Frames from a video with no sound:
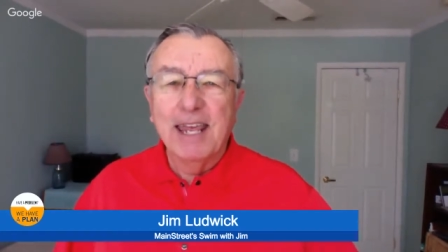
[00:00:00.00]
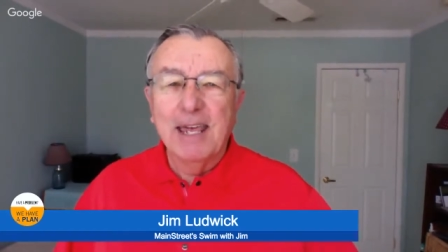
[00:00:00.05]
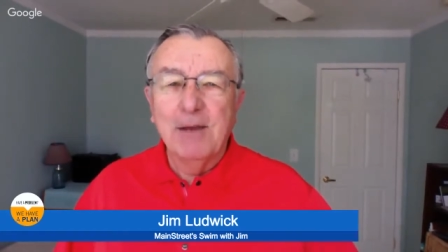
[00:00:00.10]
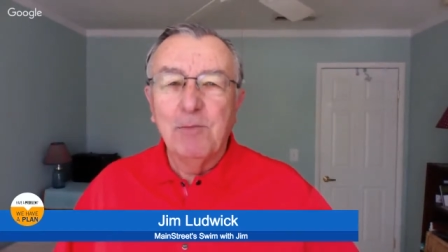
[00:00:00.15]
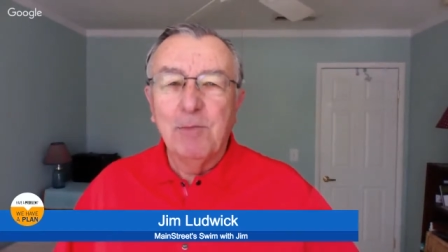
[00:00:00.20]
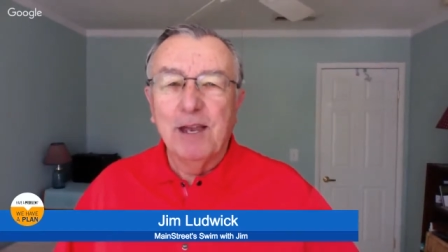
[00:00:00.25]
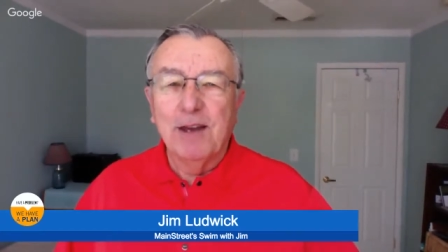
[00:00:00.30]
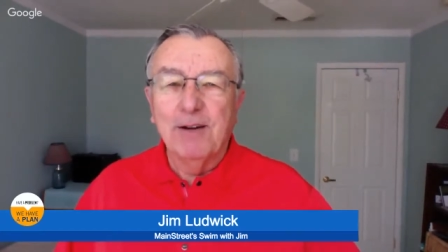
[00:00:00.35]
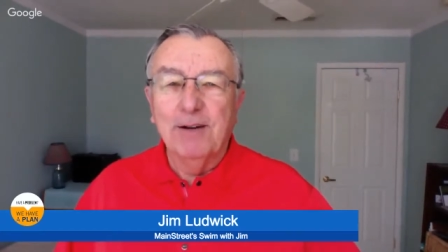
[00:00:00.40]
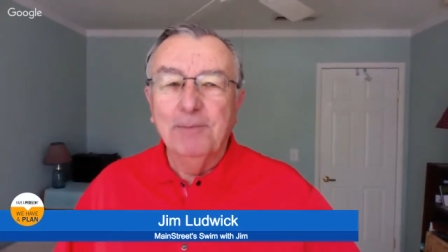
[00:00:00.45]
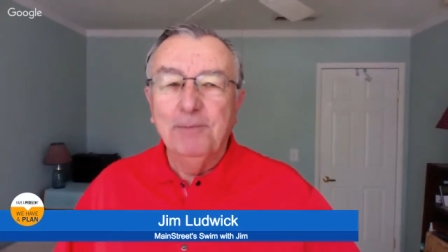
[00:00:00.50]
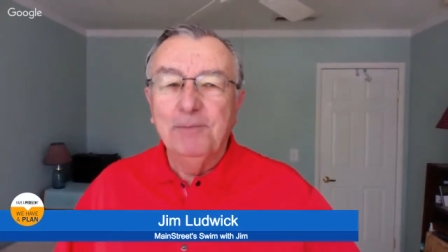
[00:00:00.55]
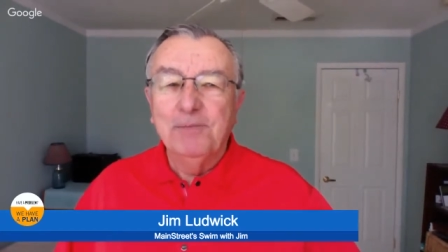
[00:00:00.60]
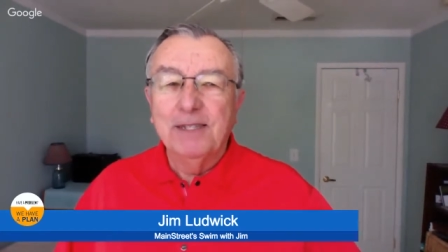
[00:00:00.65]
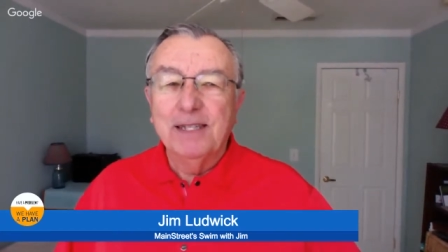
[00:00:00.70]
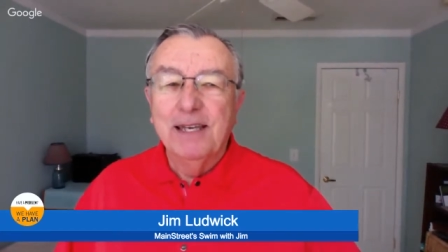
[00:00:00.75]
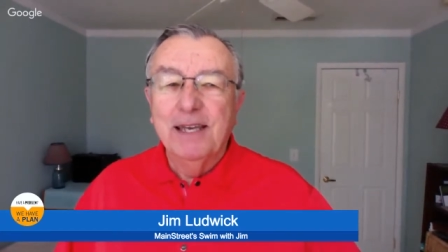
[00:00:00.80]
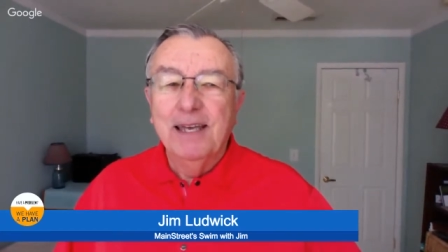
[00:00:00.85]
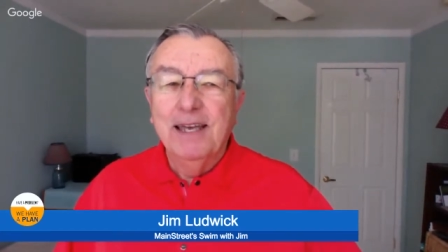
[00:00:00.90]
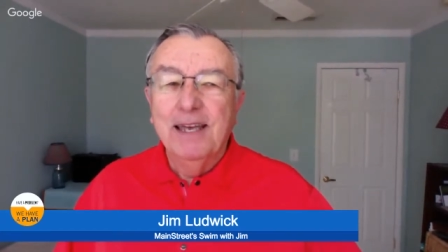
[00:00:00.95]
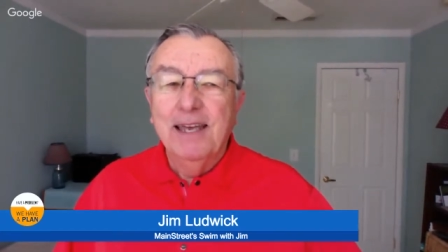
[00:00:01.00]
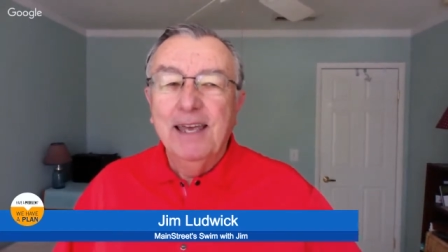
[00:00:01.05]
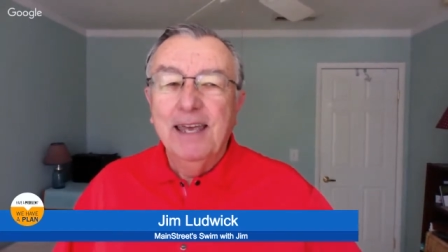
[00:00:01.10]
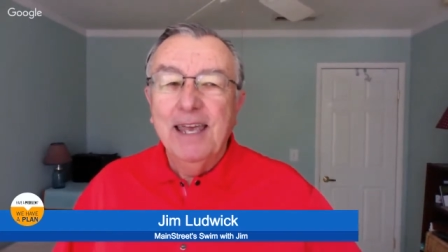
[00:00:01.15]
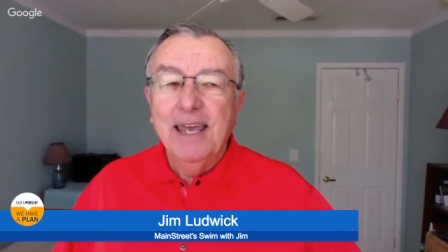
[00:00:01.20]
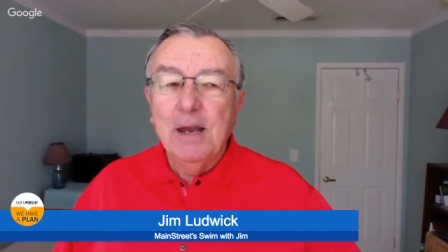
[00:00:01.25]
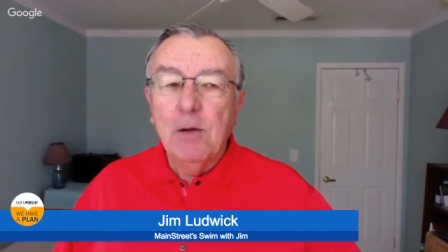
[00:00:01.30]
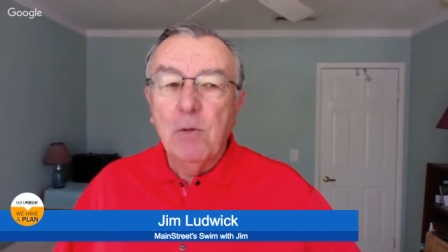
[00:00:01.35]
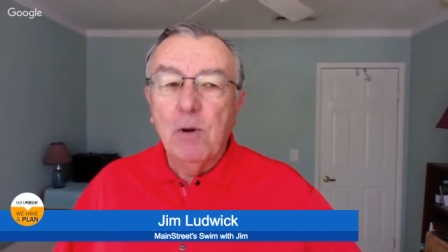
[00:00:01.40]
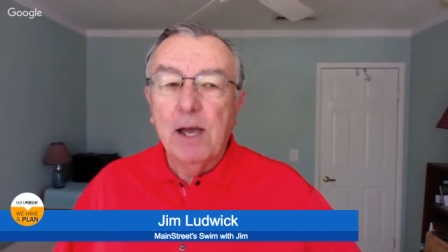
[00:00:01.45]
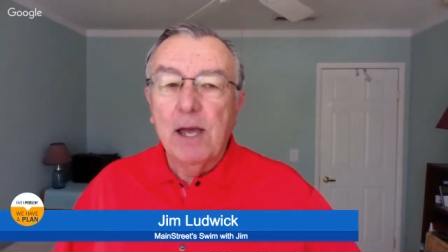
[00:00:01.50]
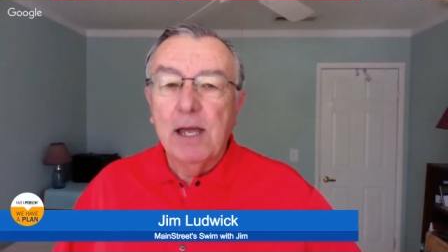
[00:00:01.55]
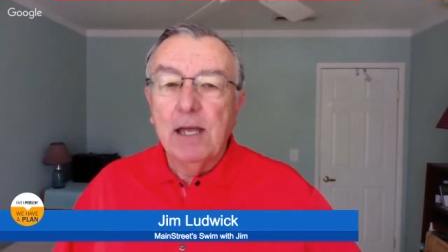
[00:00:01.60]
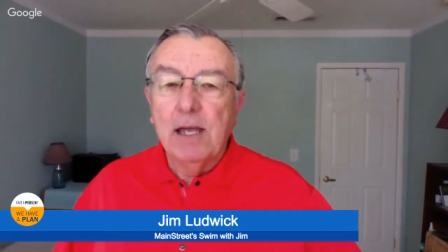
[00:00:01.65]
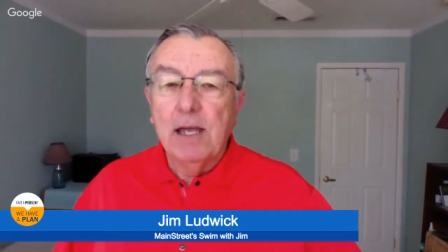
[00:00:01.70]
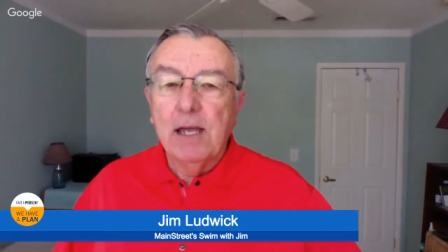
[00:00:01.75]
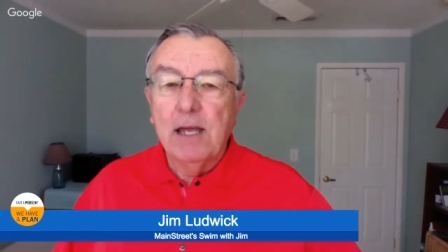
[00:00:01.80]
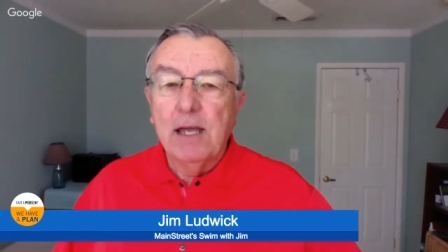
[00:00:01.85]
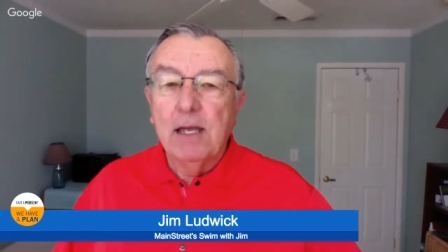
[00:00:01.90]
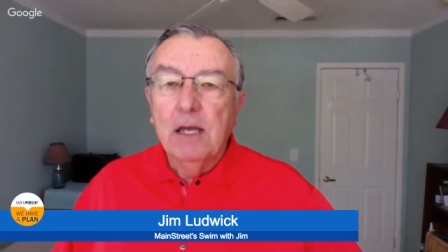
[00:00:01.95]
and we're going to get bigger.
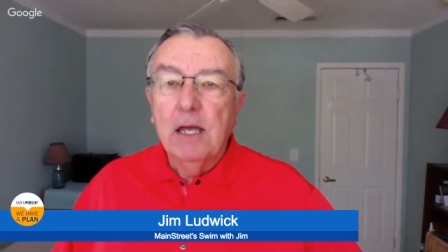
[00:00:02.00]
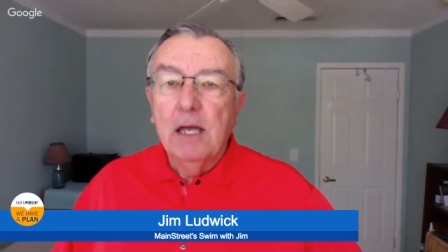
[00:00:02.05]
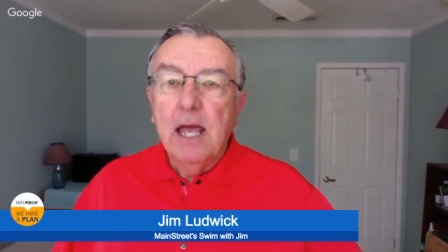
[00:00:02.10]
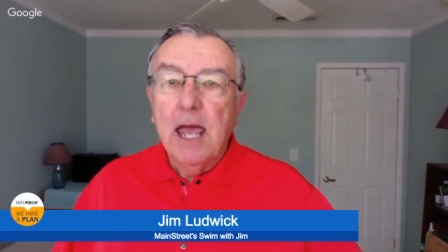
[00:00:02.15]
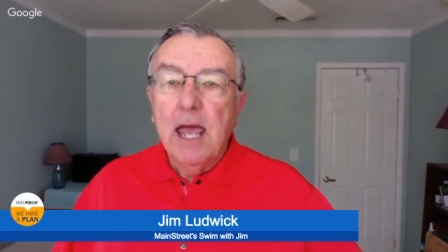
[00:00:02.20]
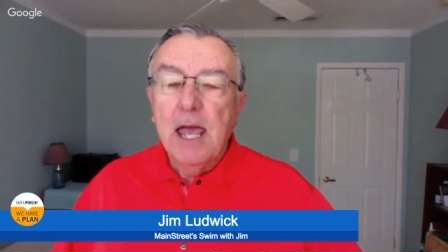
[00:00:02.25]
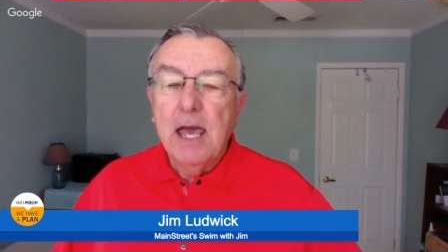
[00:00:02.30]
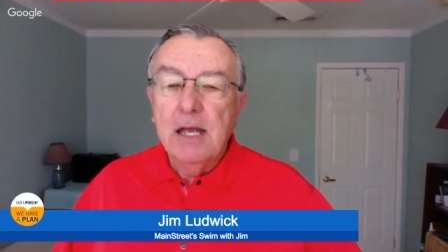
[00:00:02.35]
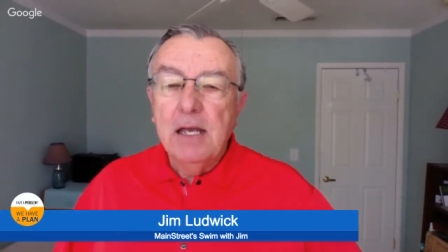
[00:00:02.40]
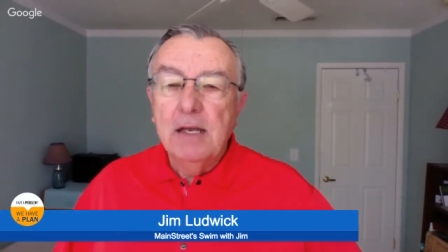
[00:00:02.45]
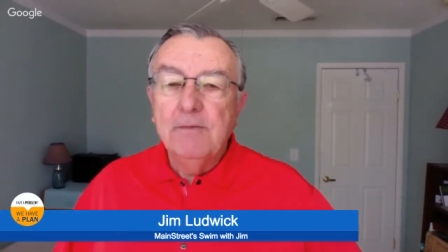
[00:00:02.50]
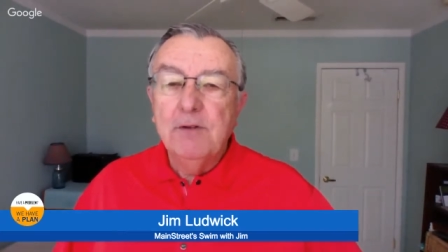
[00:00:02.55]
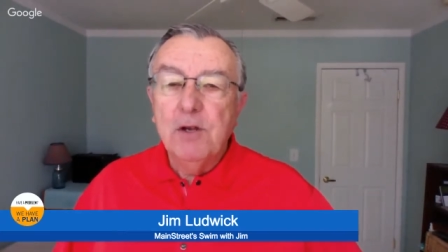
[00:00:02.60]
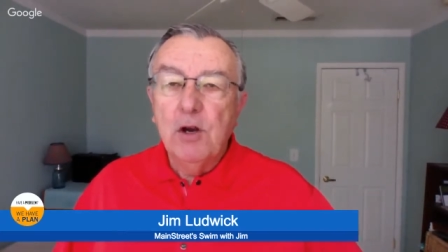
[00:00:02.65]
End